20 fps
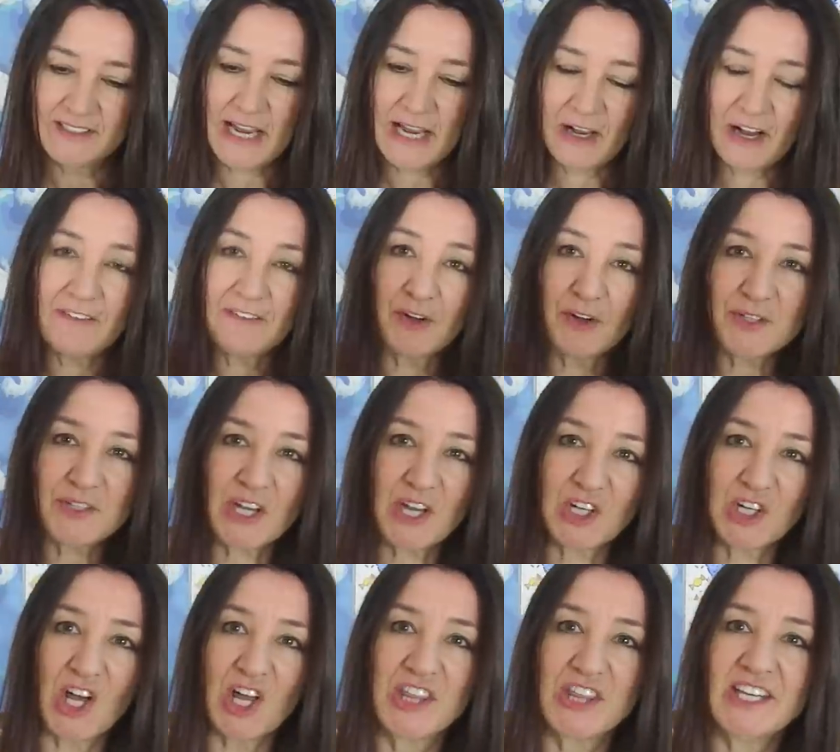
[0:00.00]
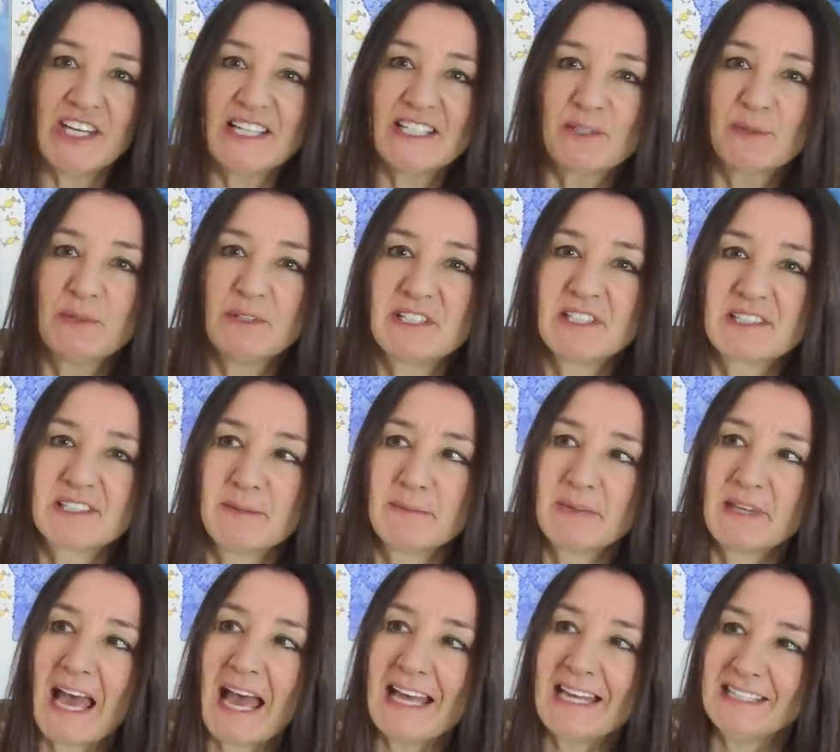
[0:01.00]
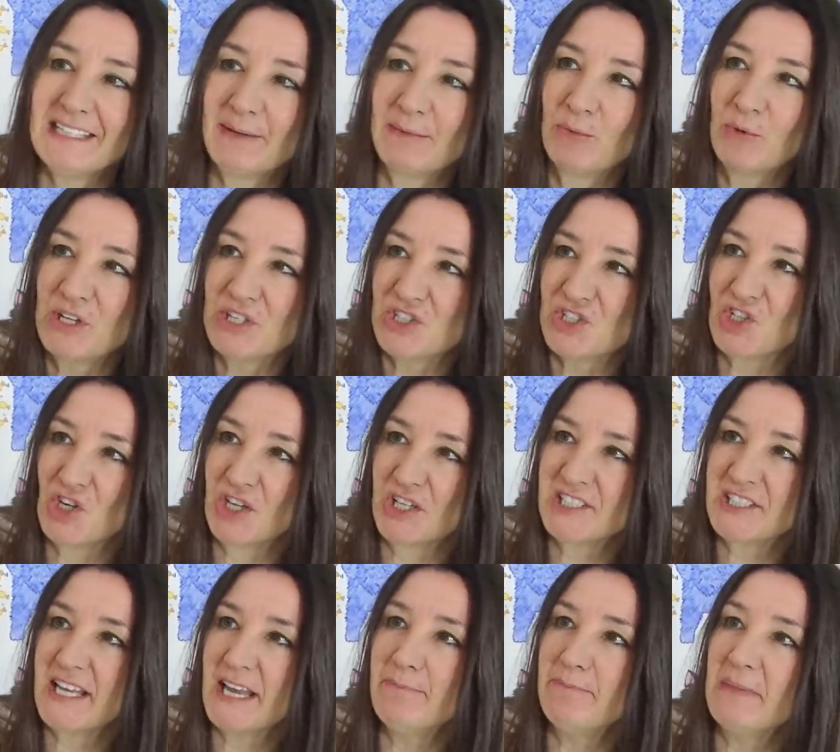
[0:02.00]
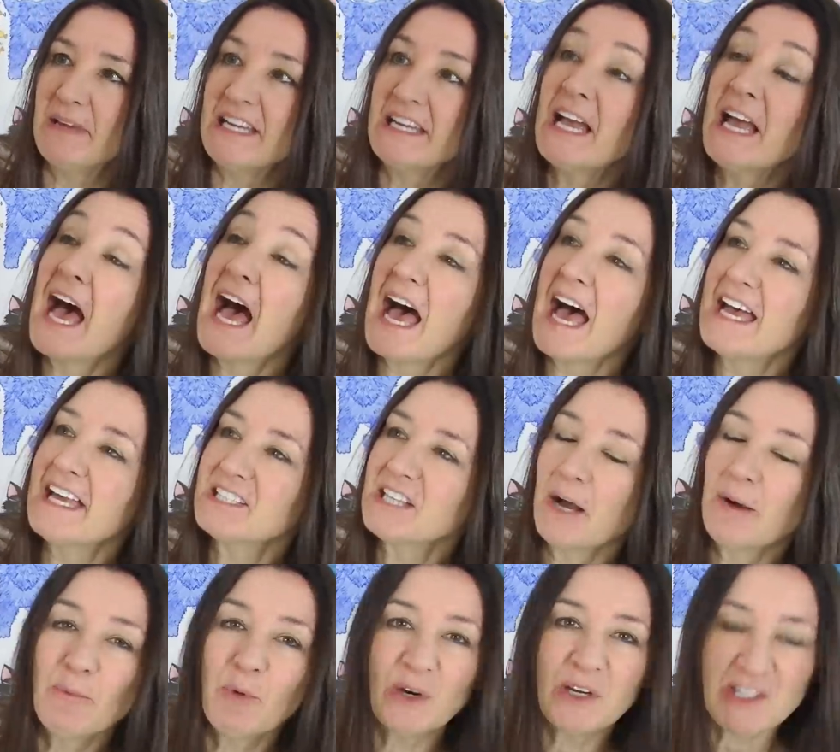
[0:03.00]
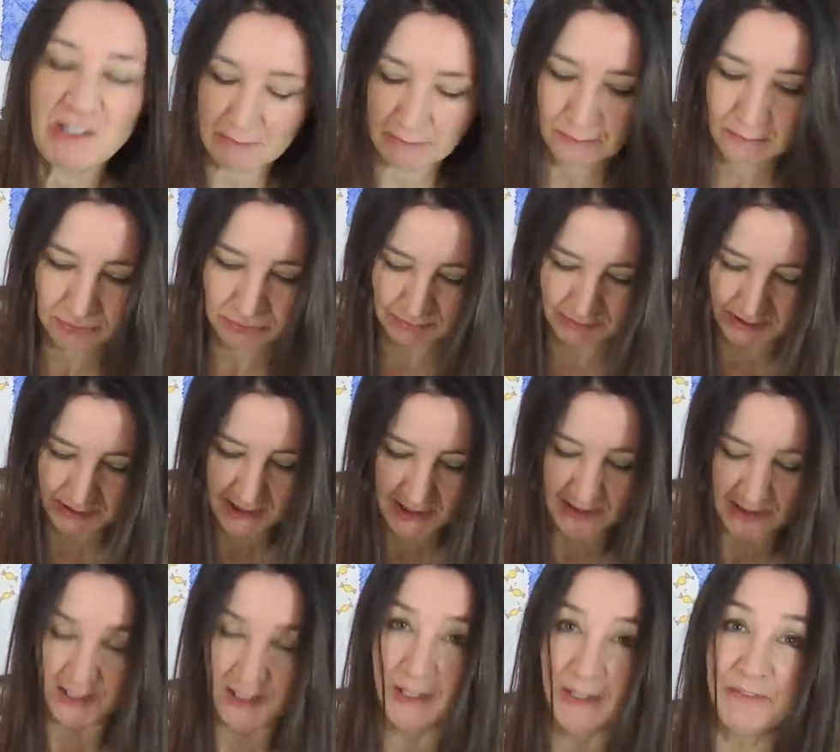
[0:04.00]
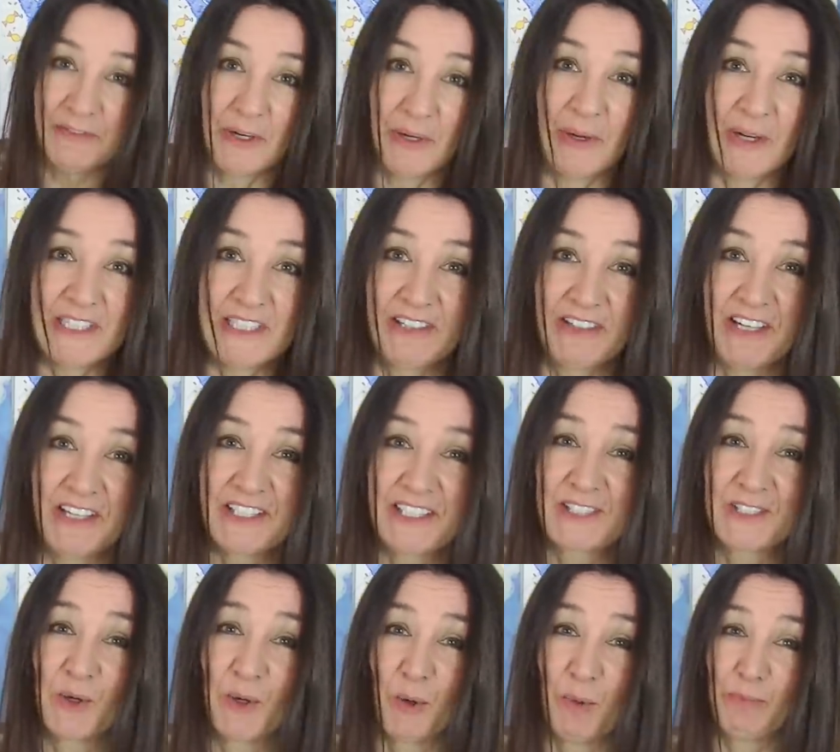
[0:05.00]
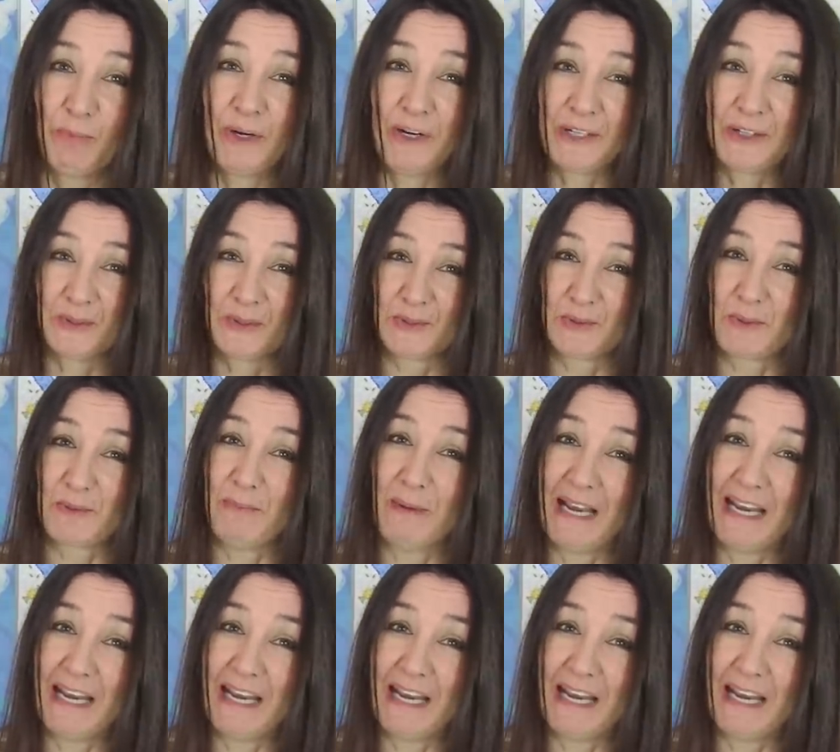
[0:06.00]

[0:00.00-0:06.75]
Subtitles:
Now, I've also got this, which is some catnip, which John sent me, and I'm on it. Oh, jeez, you have no idea, I just caught Pringles with my